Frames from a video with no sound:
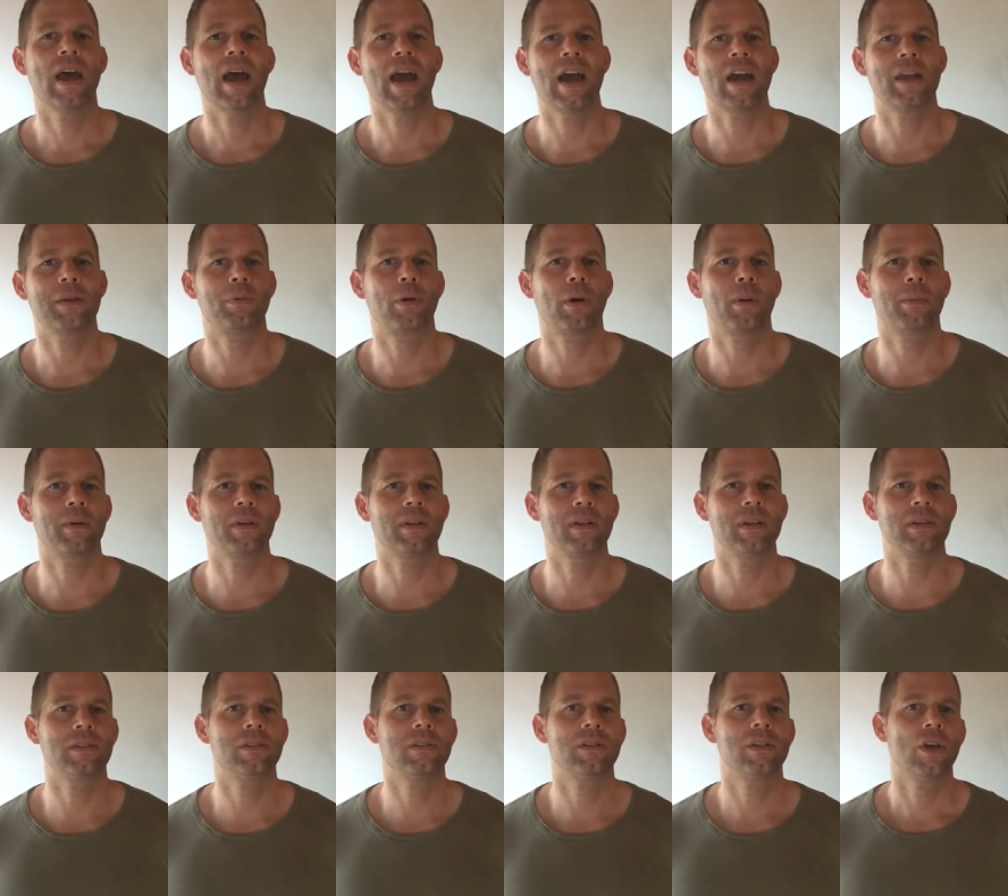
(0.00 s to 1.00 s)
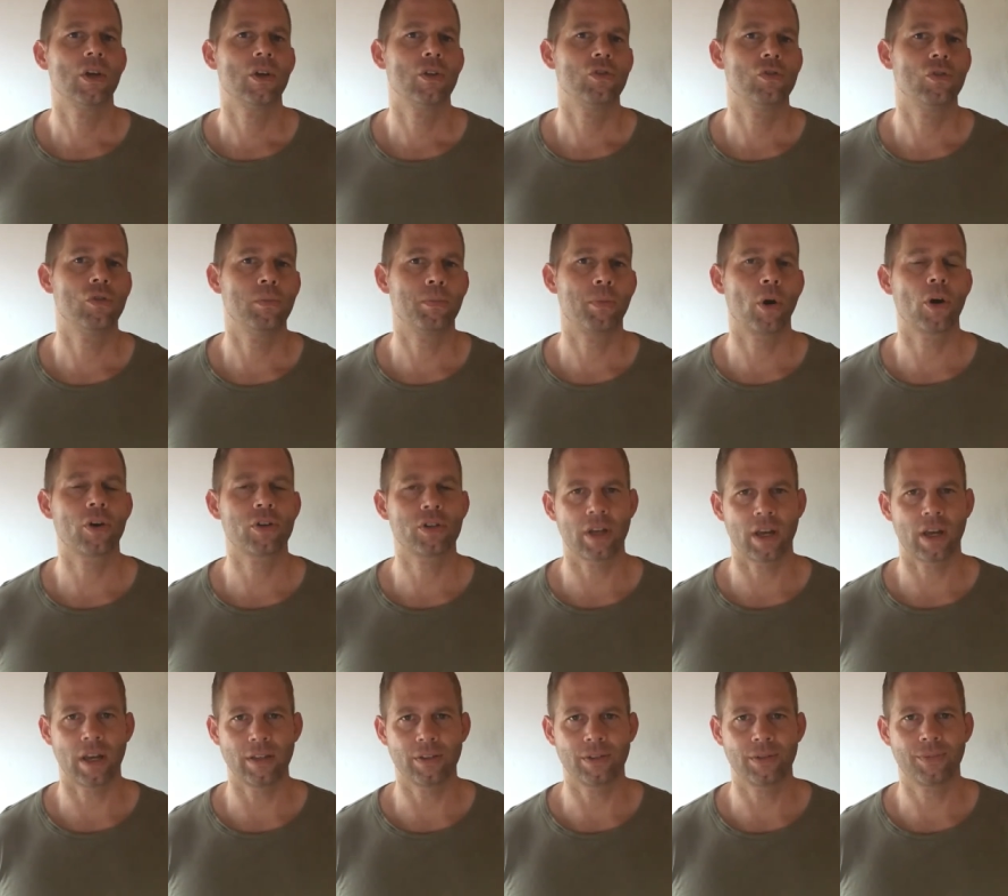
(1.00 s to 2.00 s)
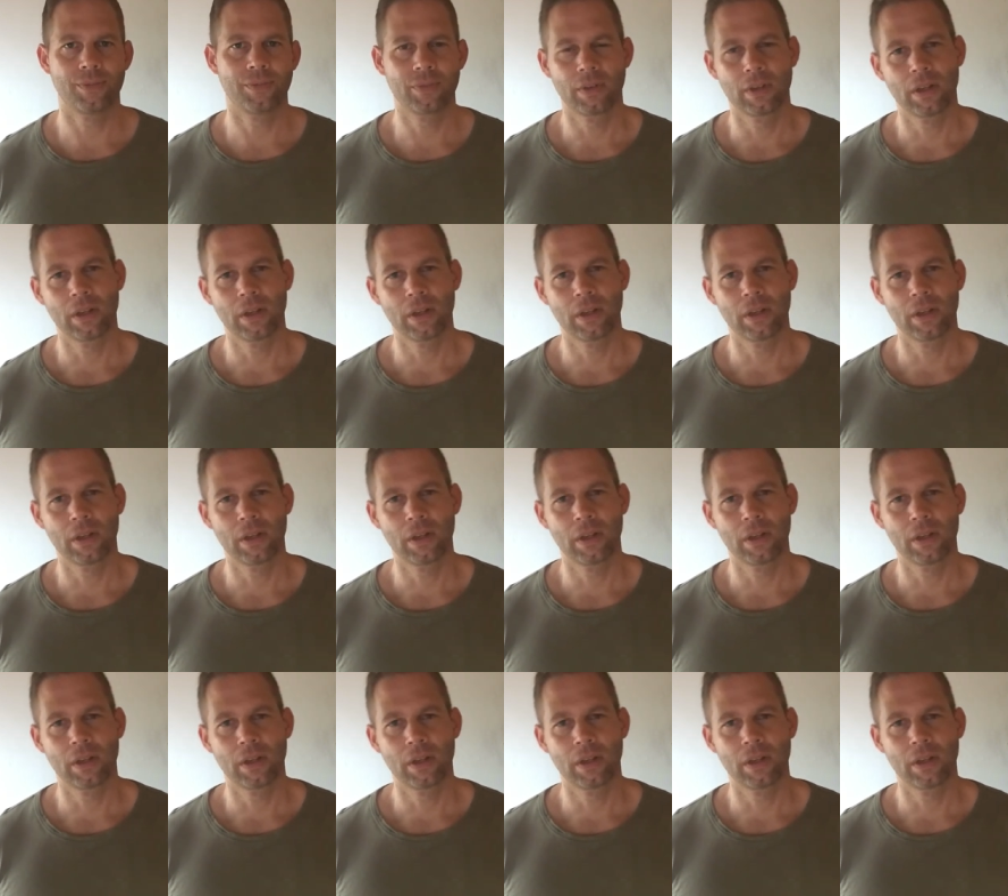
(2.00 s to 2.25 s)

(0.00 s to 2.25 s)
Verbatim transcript: and properties to purchase.